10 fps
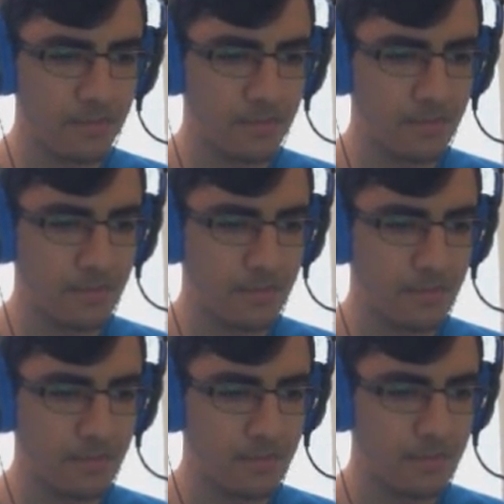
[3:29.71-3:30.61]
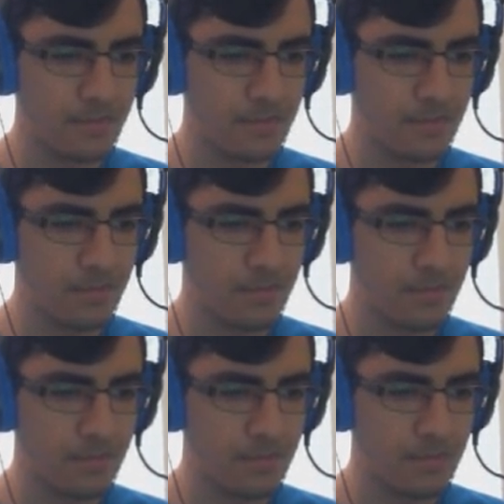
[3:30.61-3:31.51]

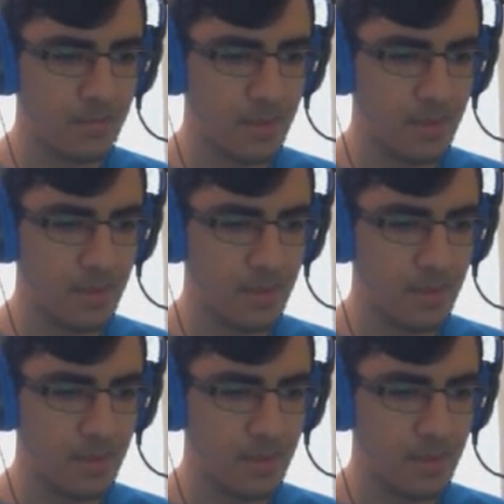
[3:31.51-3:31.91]
[no speech]